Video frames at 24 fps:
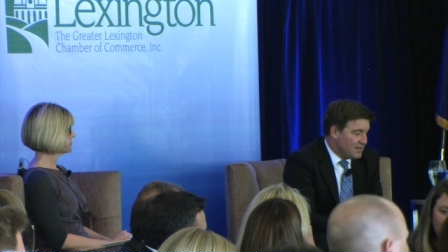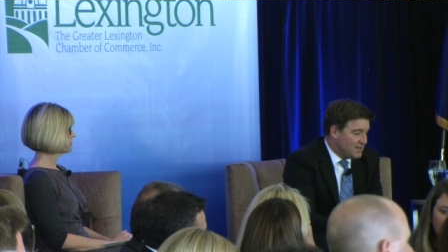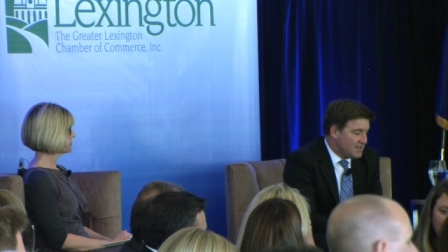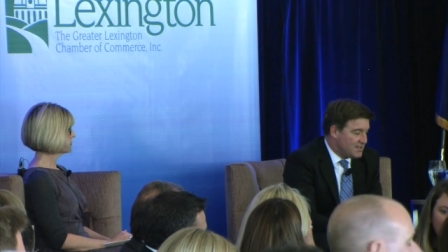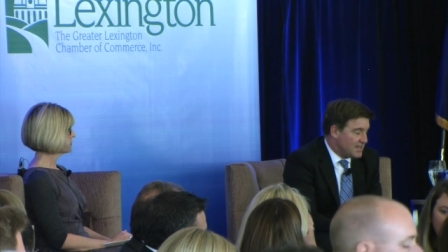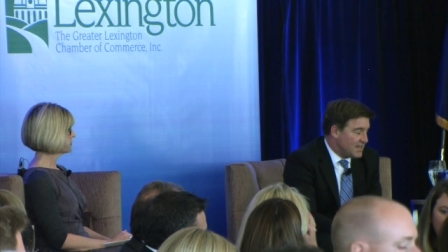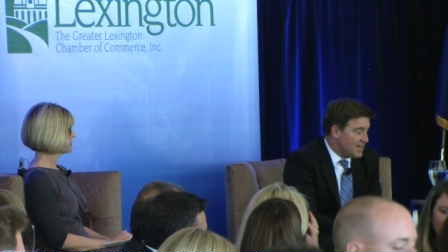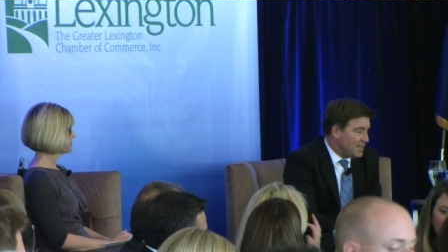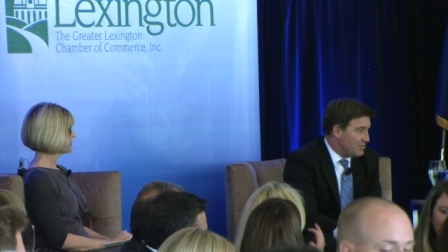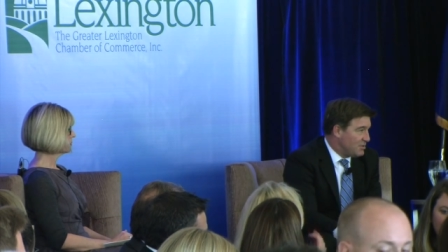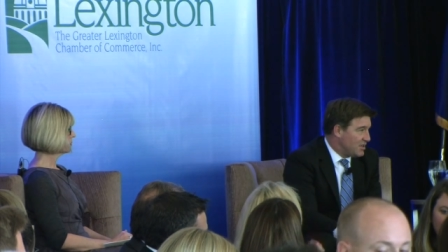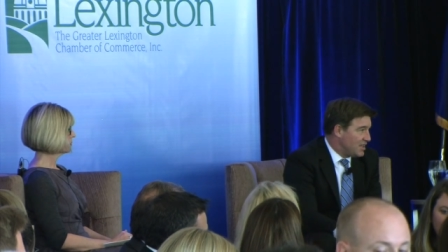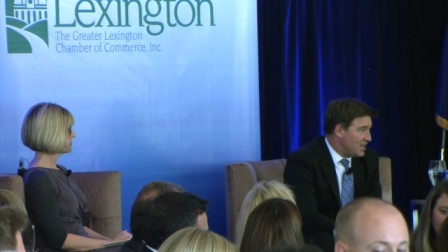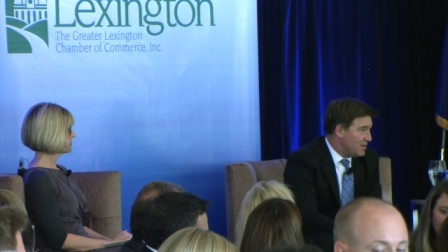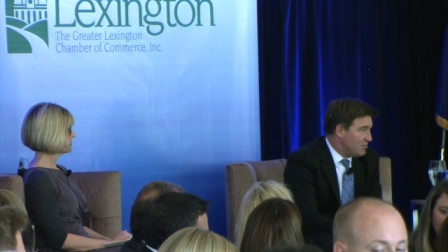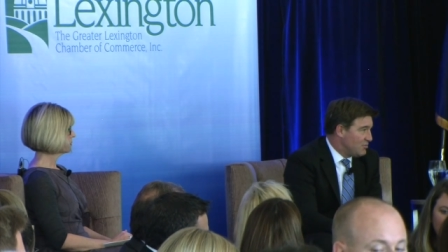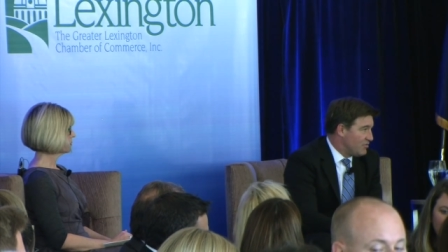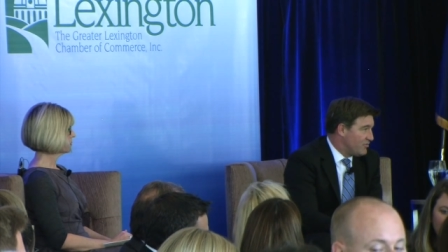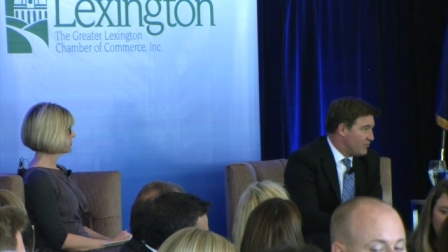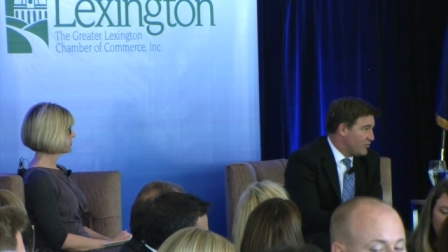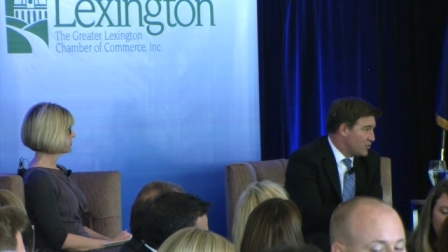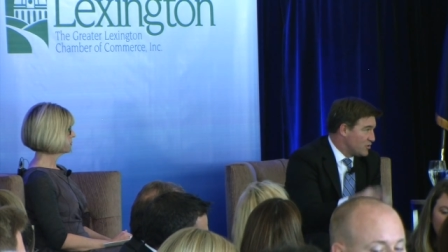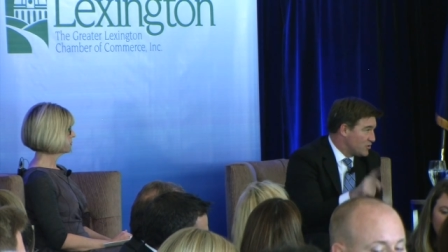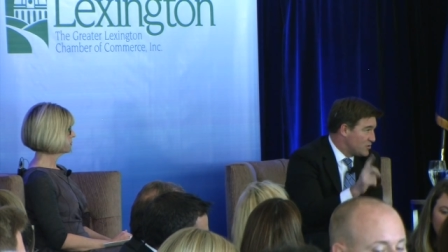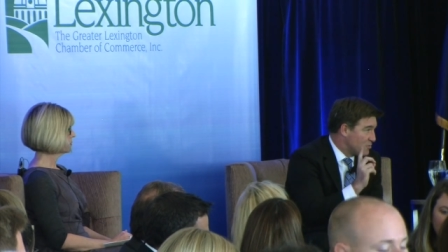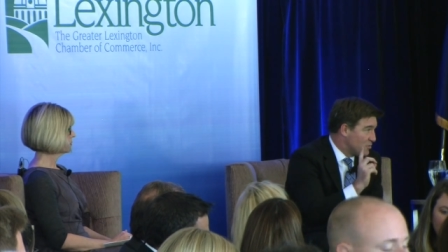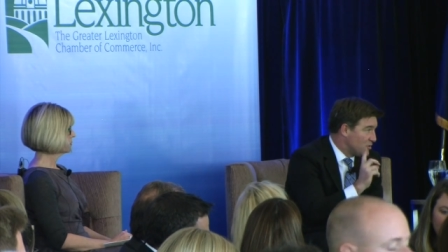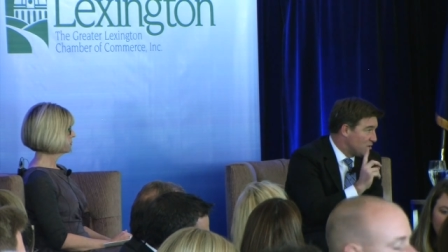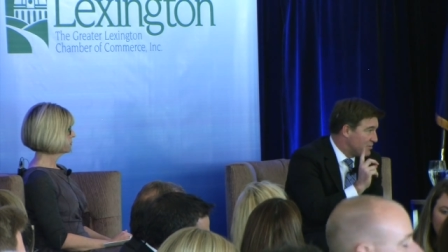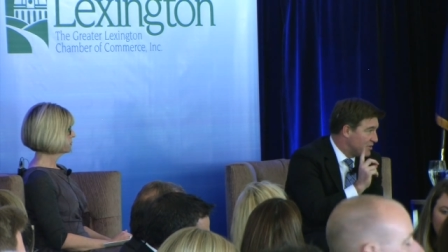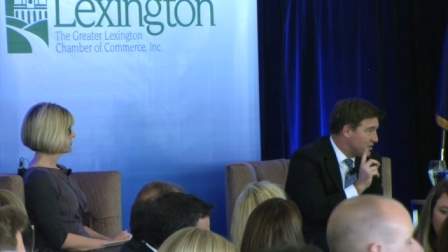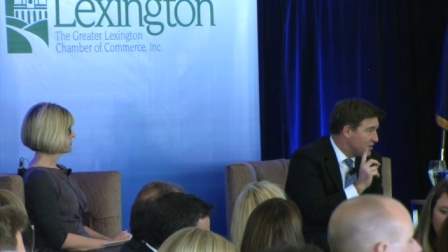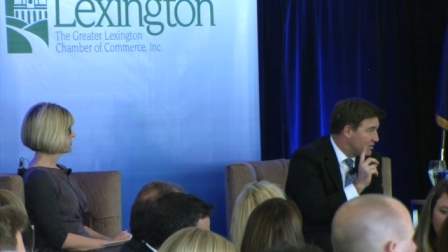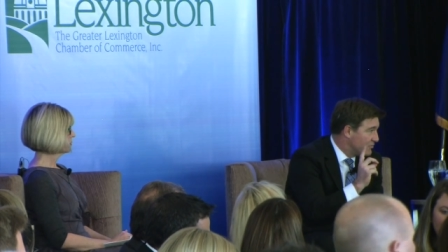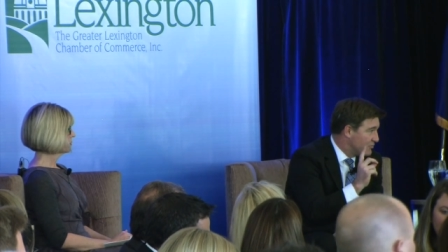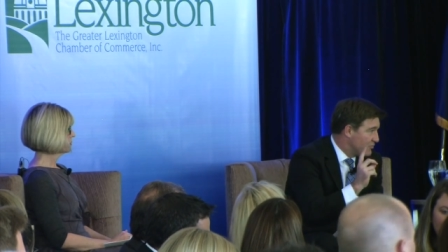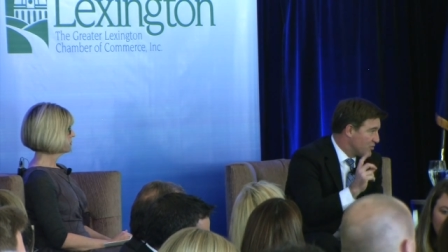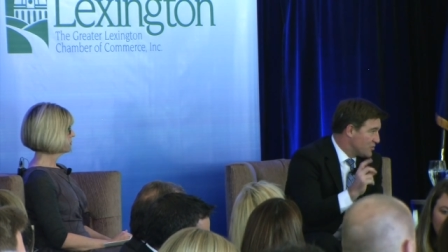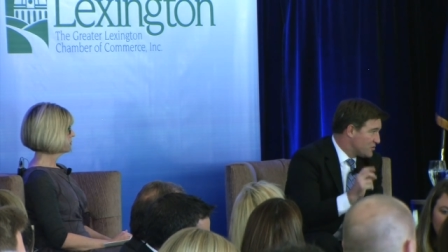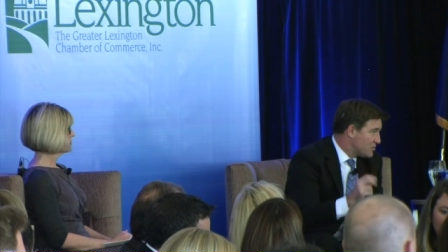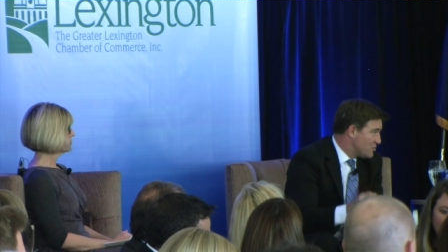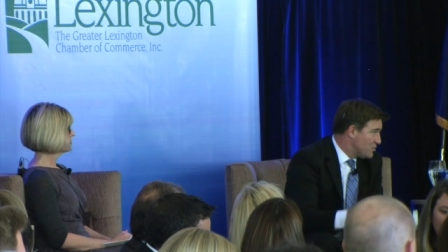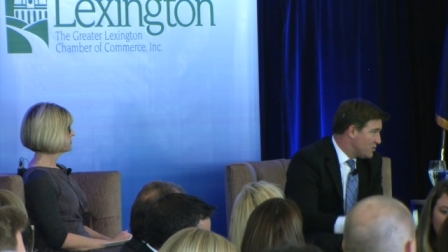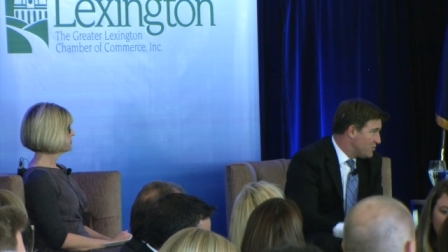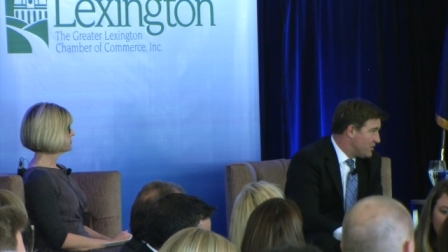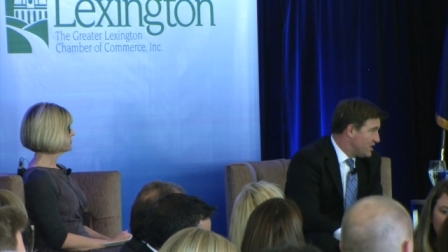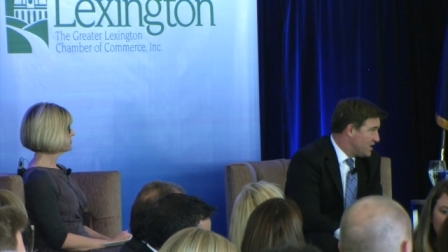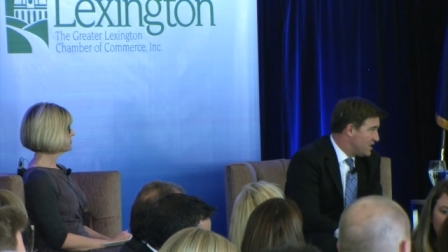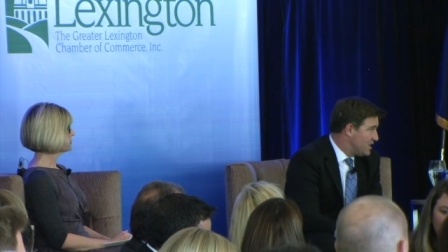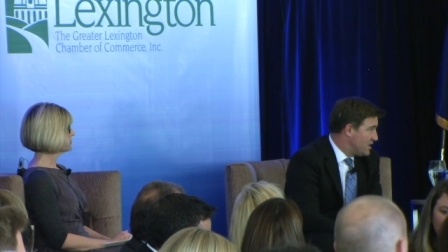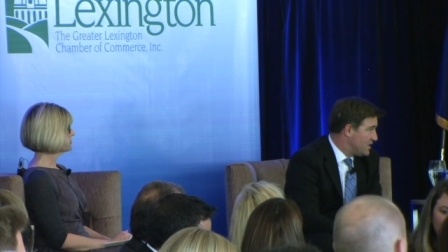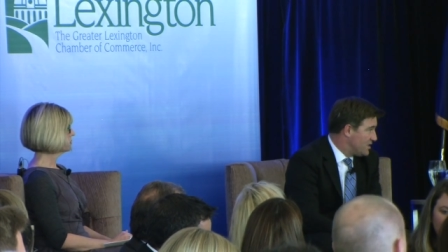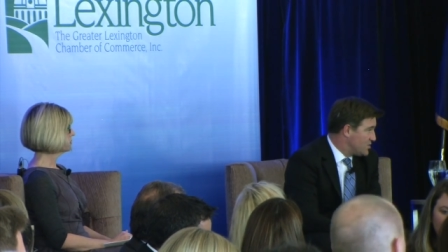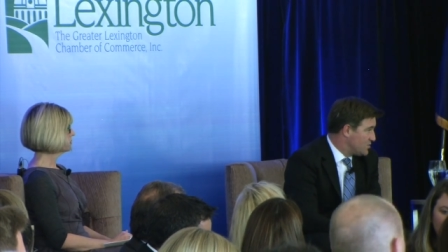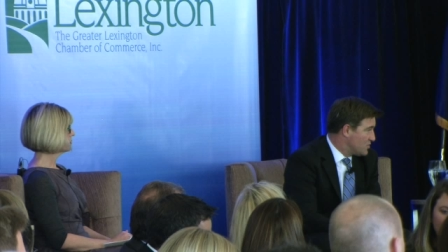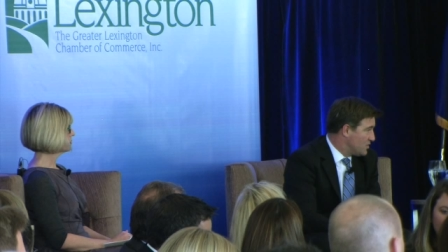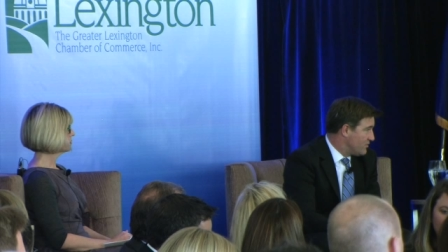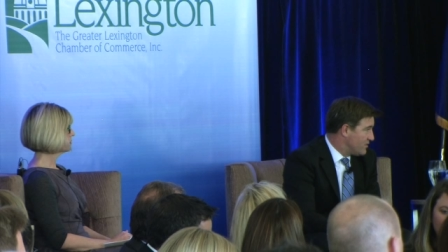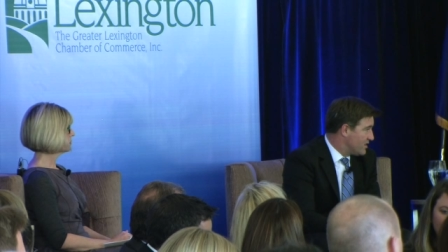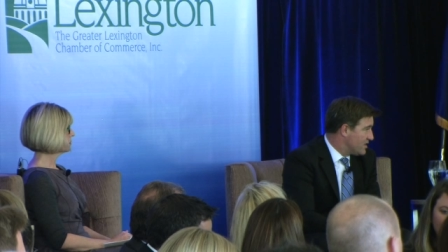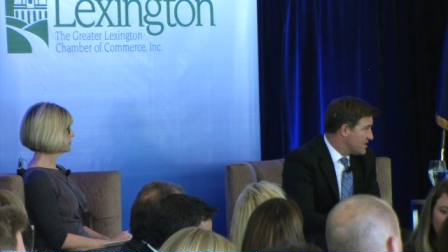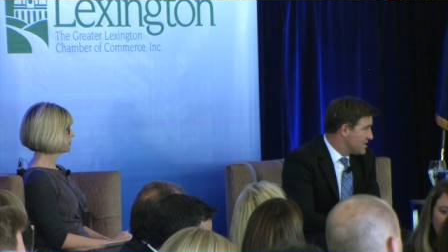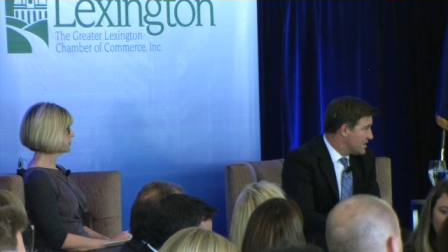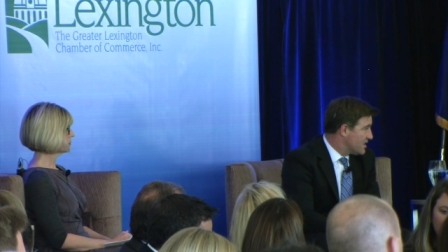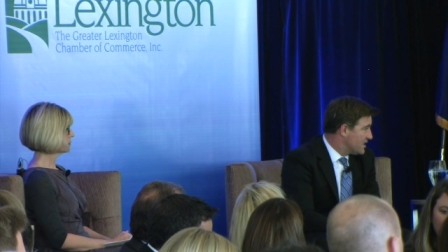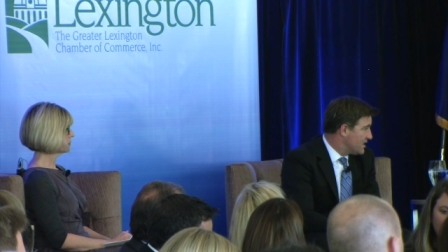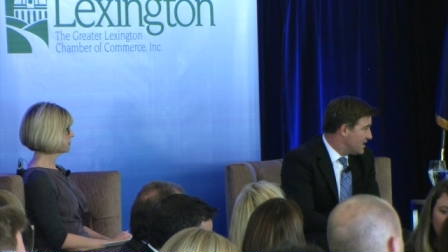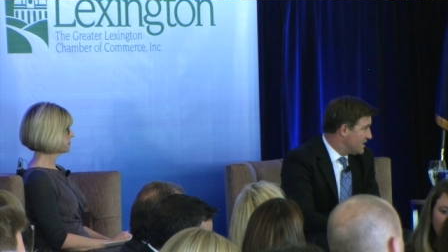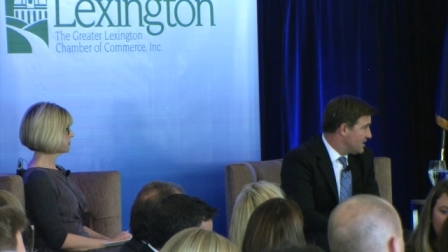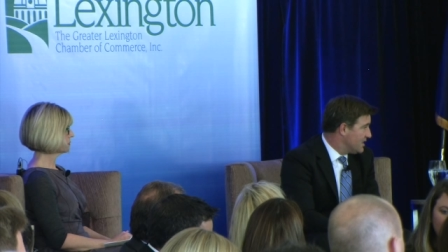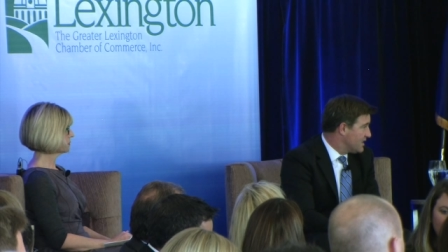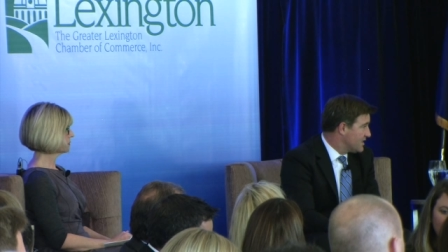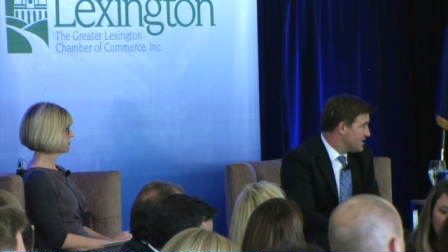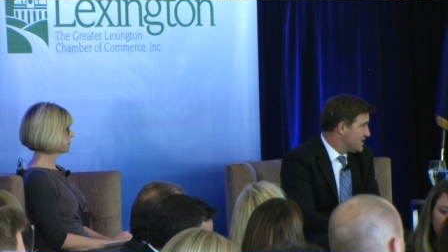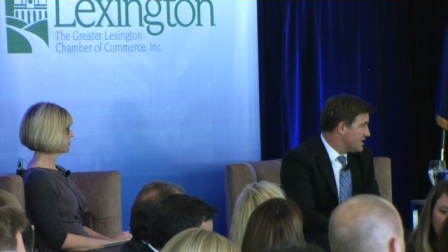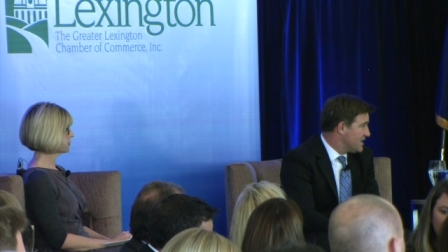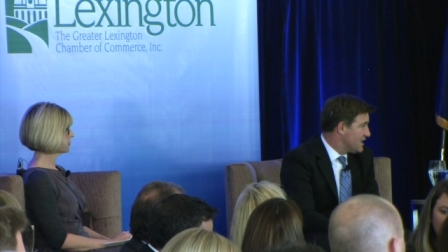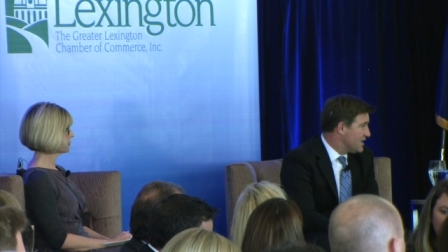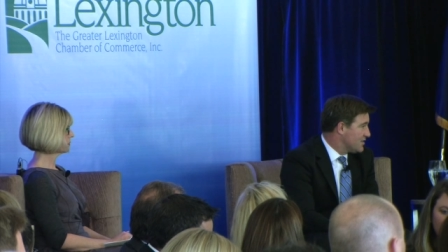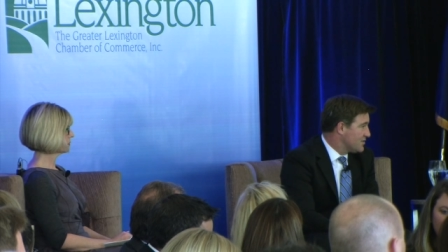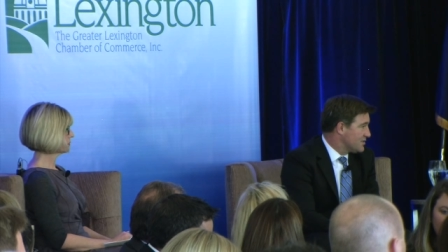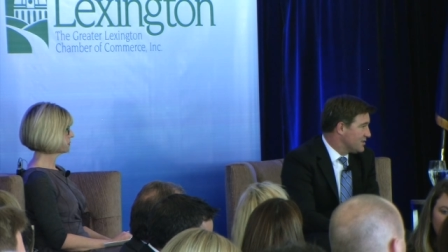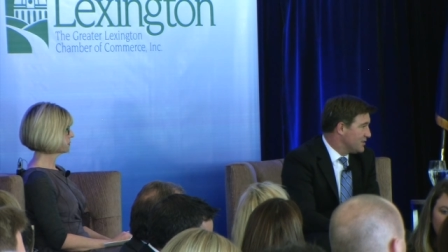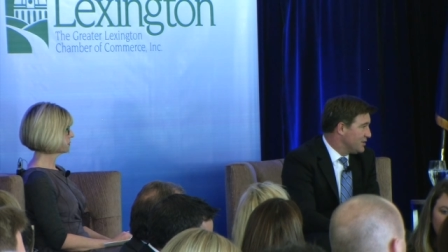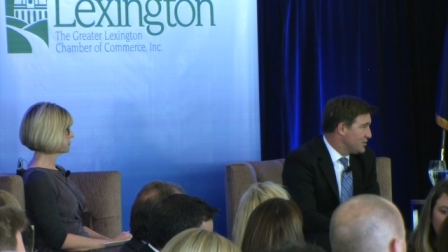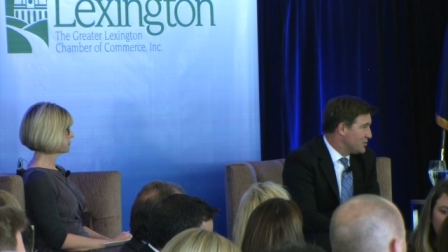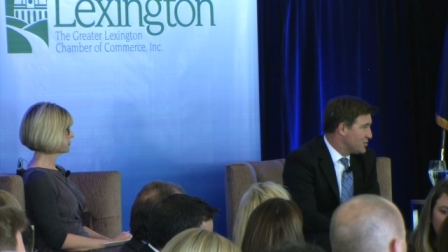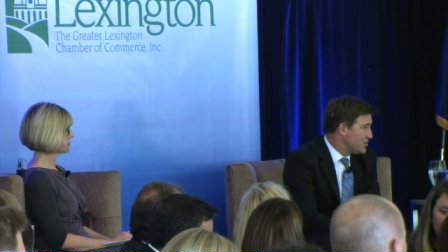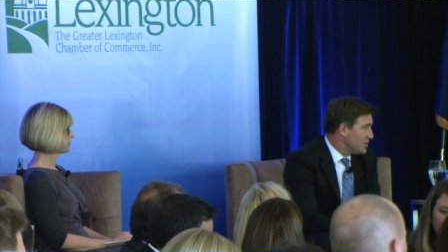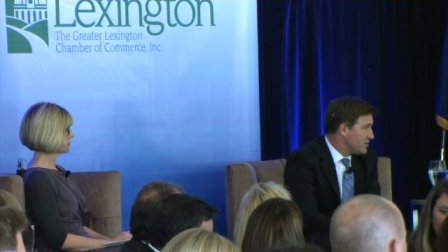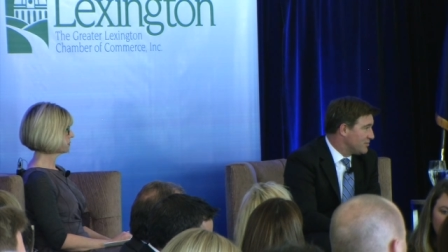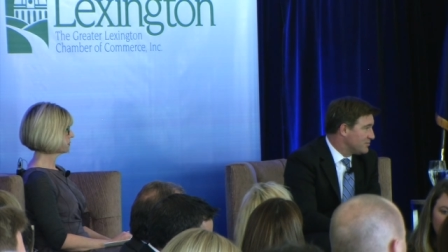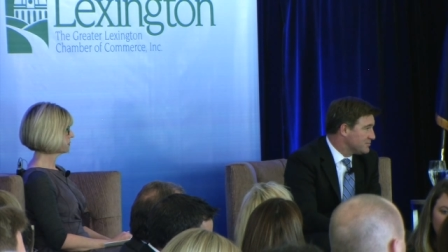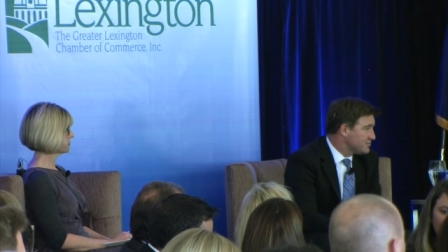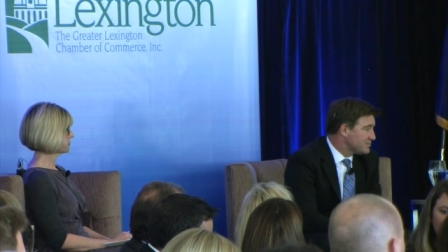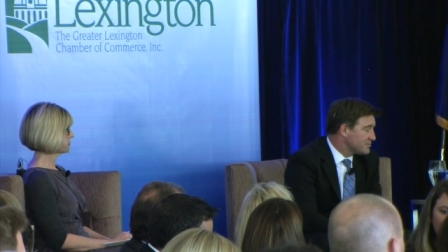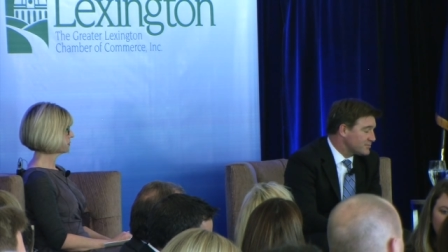Sandy became the first woman in the history of Kentucky elected to House leadership.